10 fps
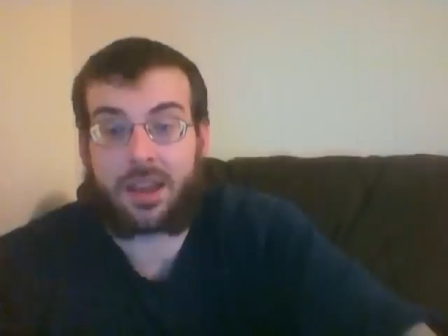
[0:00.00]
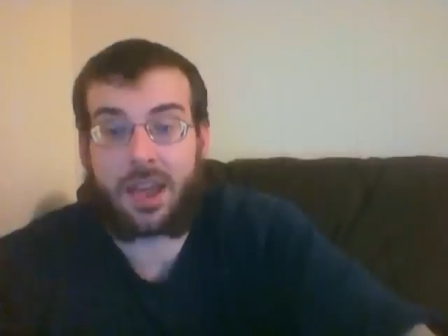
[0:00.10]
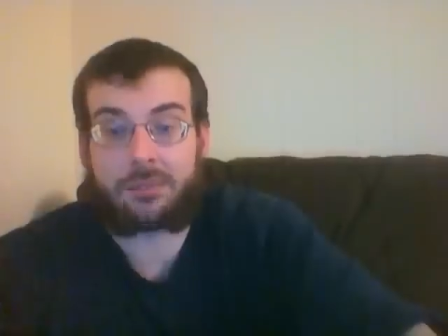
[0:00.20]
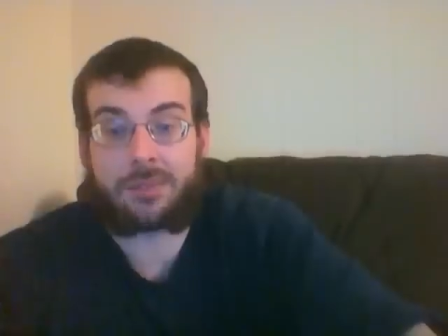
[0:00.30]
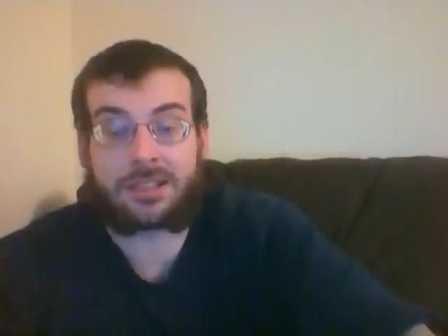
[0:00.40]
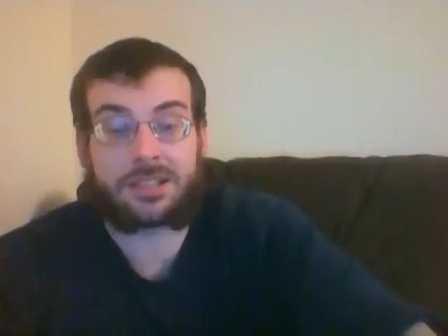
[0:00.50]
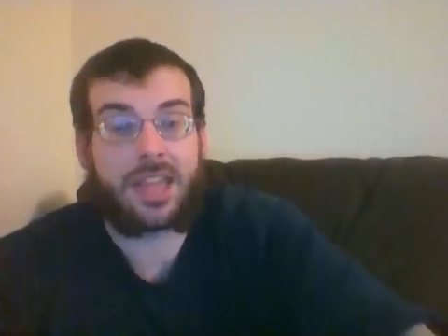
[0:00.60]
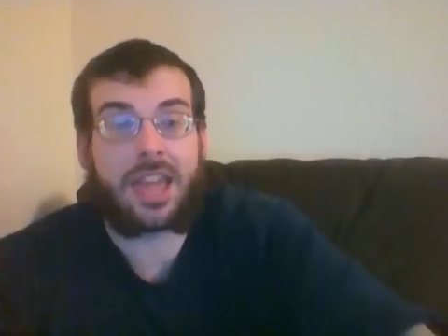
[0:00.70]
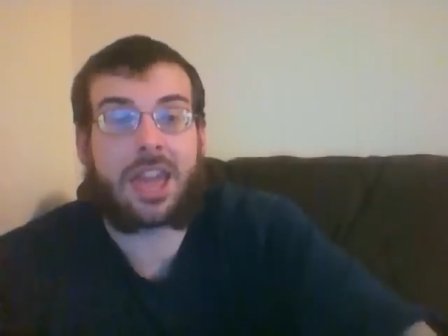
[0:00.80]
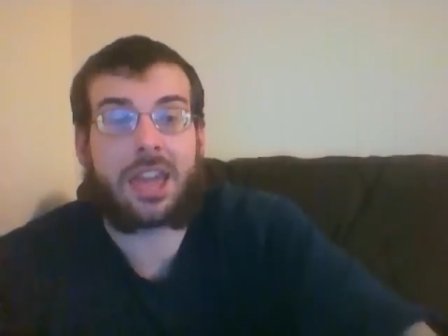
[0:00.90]
out a message
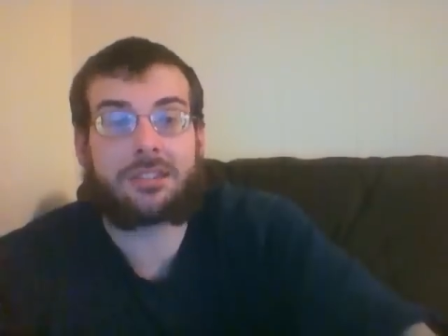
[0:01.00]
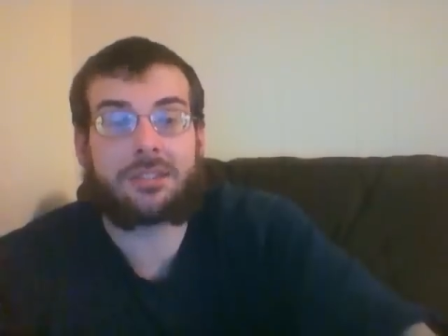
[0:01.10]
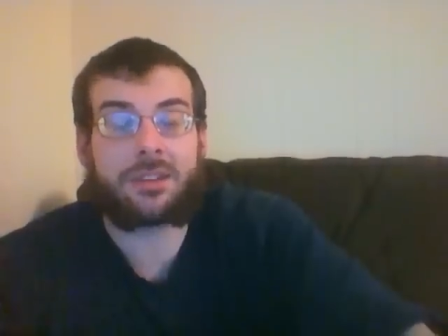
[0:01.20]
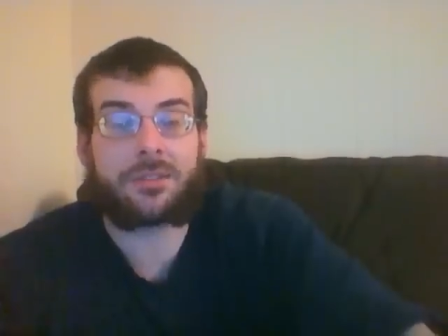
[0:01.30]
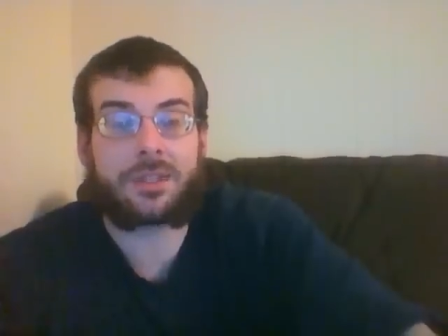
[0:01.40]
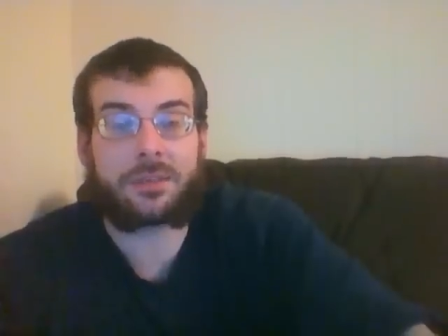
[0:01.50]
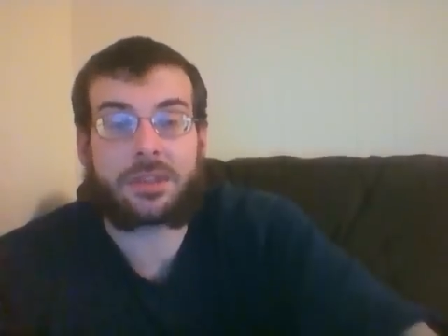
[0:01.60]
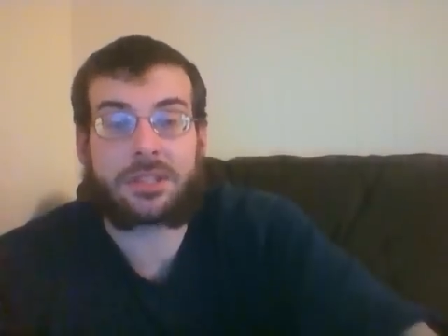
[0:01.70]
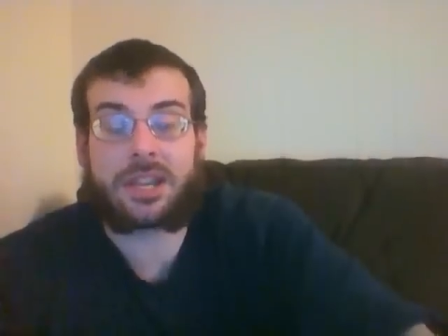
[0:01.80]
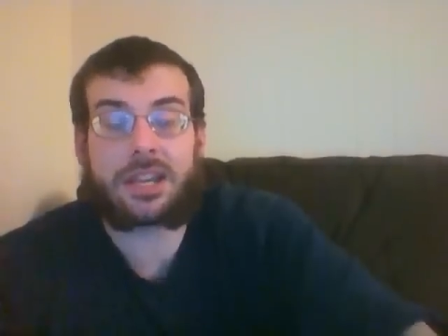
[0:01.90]
like, hey, you know, I'm
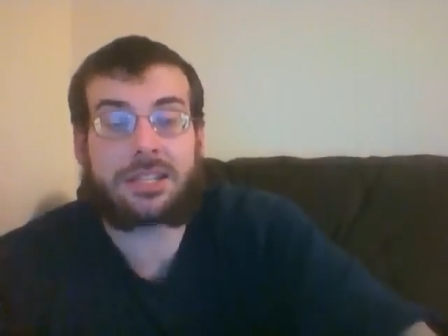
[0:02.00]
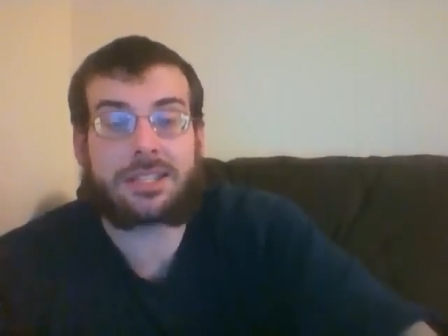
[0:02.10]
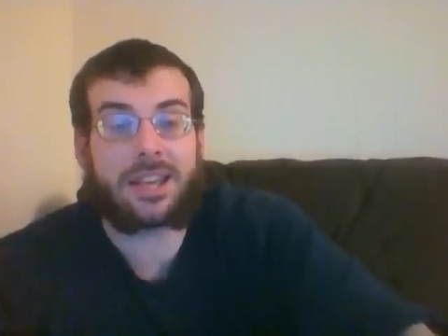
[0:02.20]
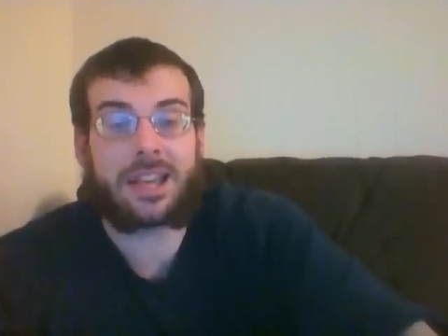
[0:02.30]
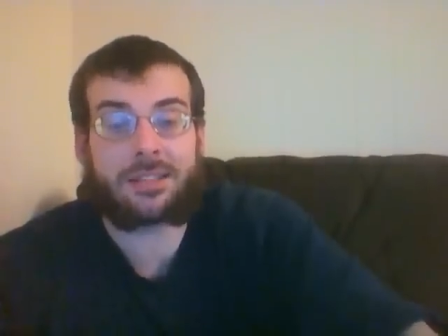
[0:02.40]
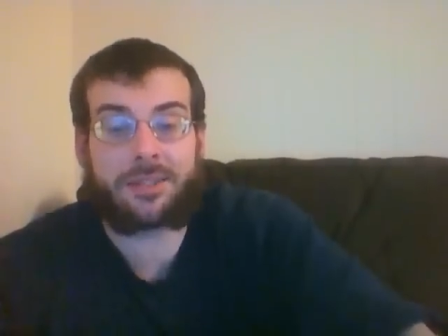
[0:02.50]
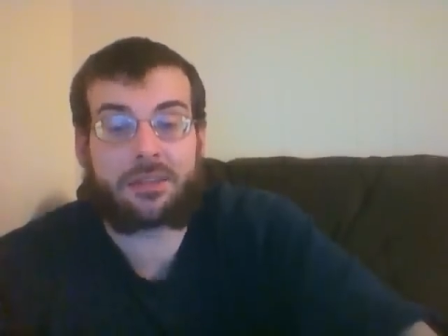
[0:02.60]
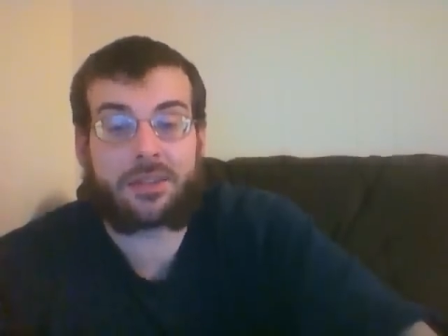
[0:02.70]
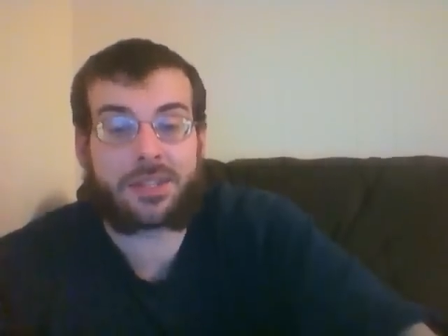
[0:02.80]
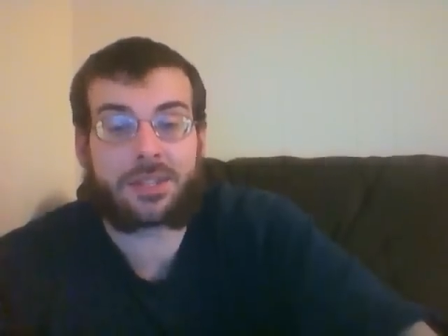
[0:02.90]
gonna see us tonight. If
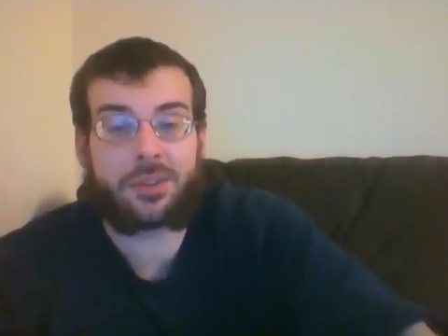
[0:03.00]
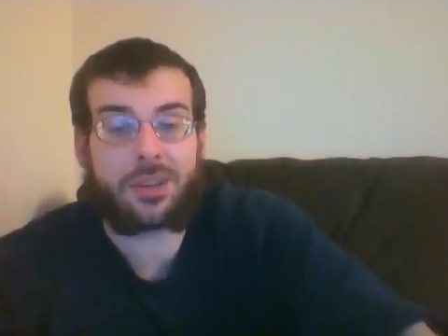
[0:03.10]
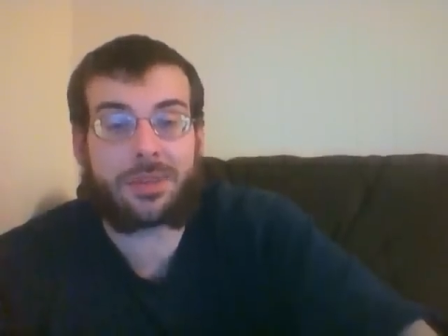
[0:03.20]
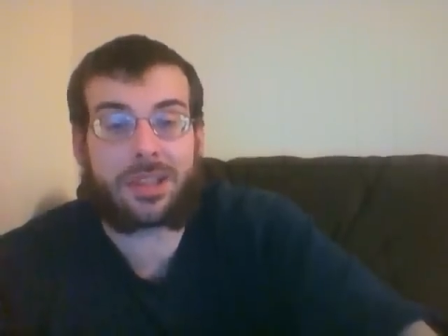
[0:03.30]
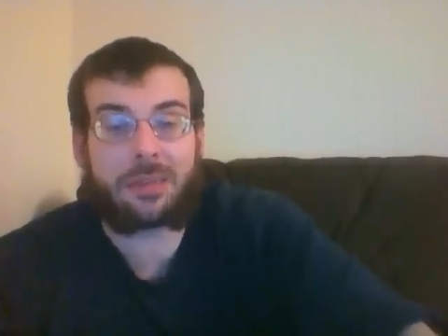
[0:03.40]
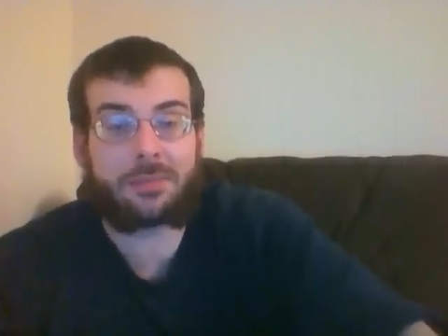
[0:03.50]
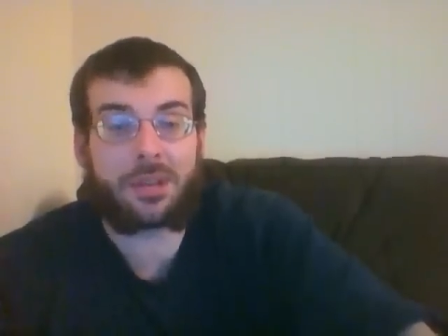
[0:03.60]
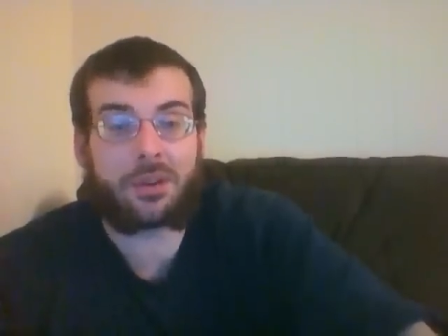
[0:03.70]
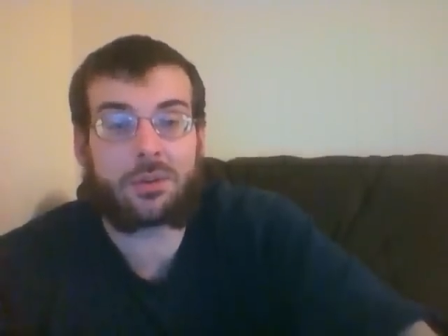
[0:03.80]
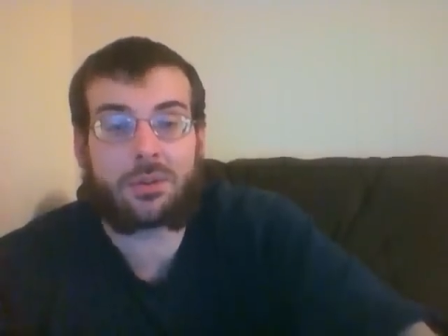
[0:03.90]
anyone wants to join me, let me
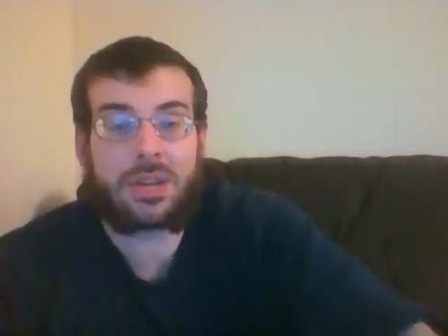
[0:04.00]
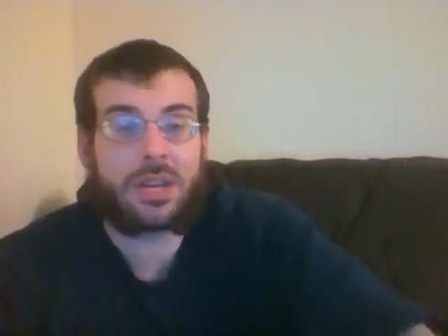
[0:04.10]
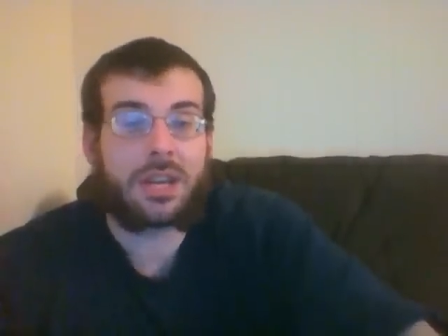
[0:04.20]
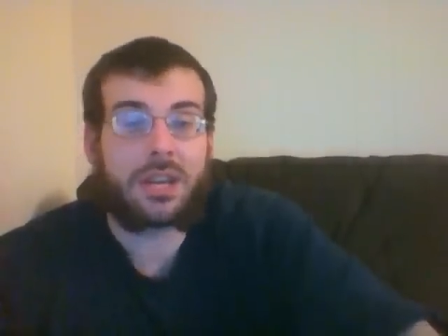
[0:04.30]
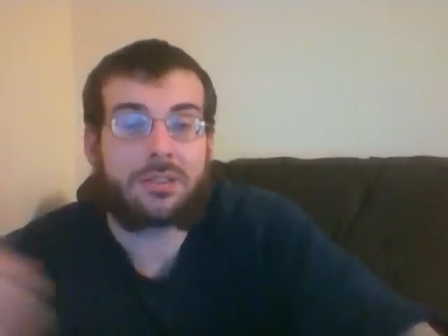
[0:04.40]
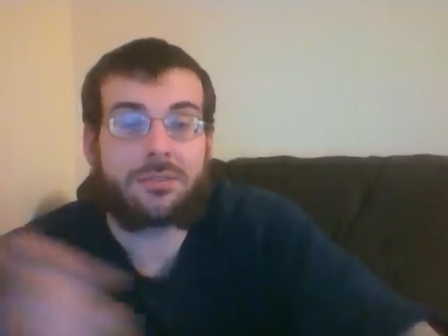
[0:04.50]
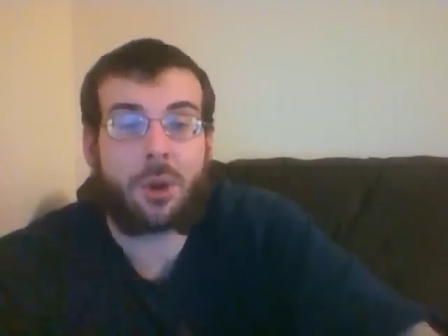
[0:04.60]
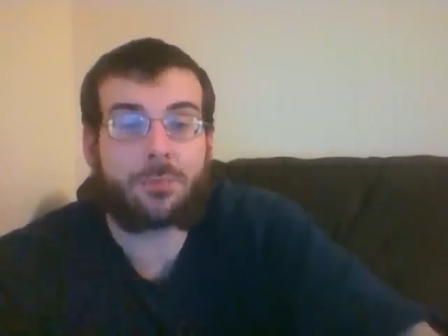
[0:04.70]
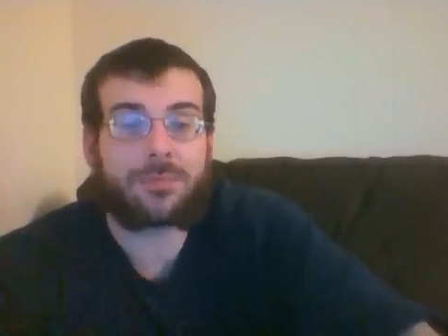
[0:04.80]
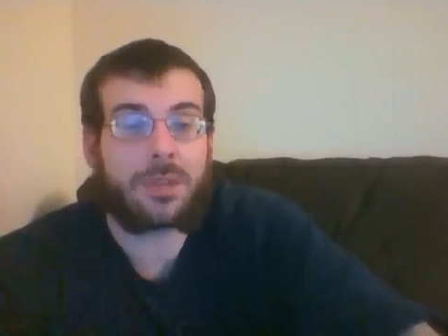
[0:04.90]
know.
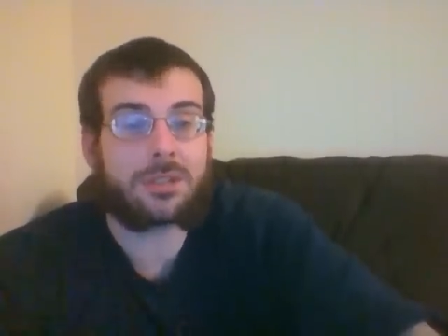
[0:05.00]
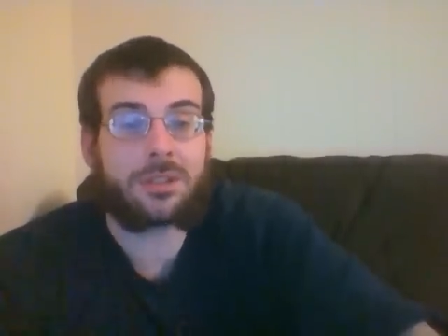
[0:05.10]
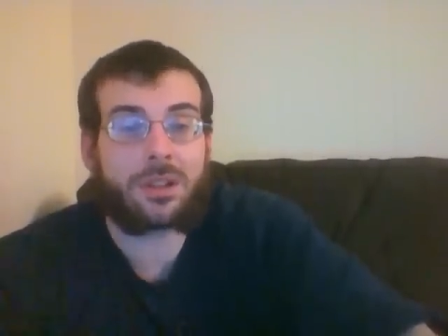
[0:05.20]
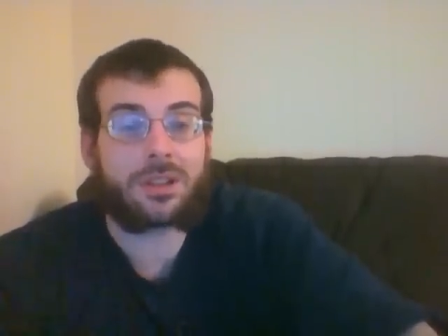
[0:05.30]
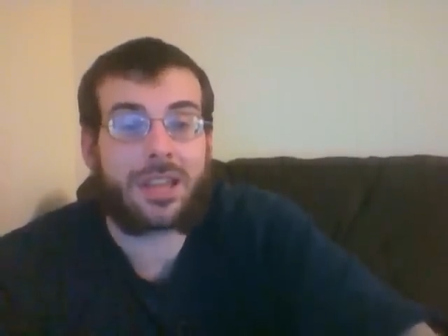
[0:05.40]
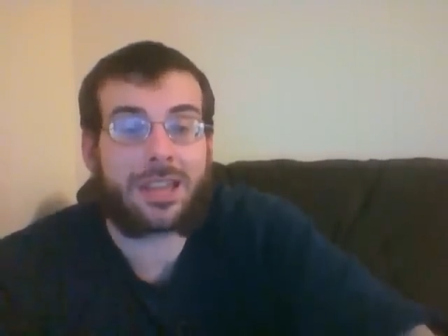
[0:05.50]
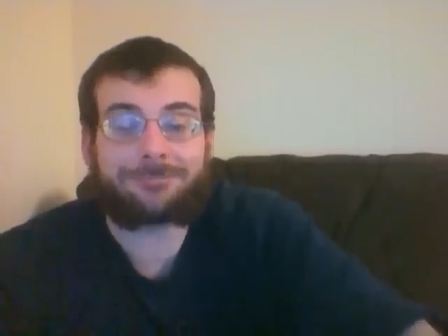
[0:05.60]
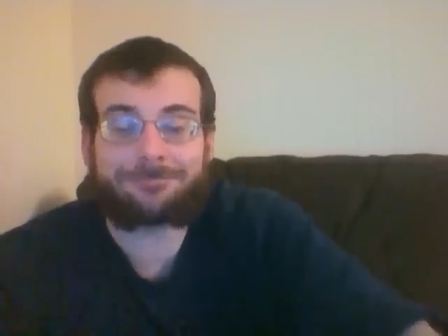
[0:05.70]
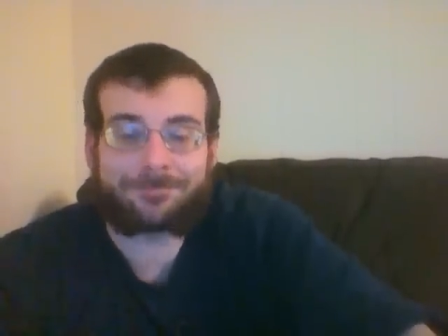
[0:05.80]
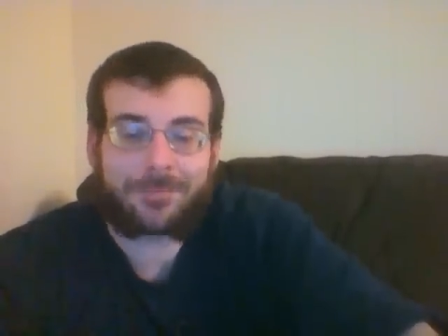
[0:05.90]
Nope, doesn't look like it.